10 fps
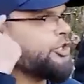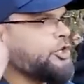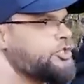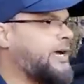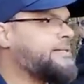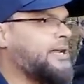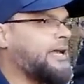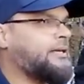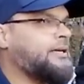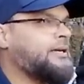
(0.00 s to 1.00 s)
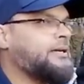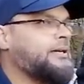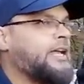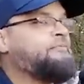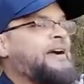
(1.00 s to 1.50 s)
to use your intellect.
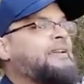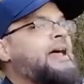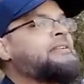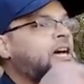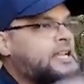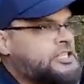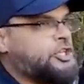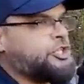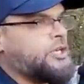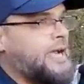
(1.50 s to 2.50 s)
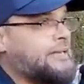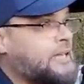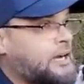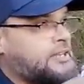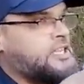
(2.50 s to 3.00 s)
In fact, it encourages you,
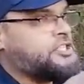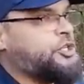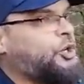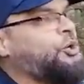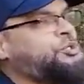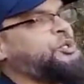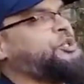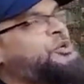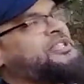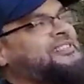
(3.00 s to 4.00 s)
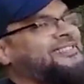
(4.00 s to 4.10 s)
encourages you to use it.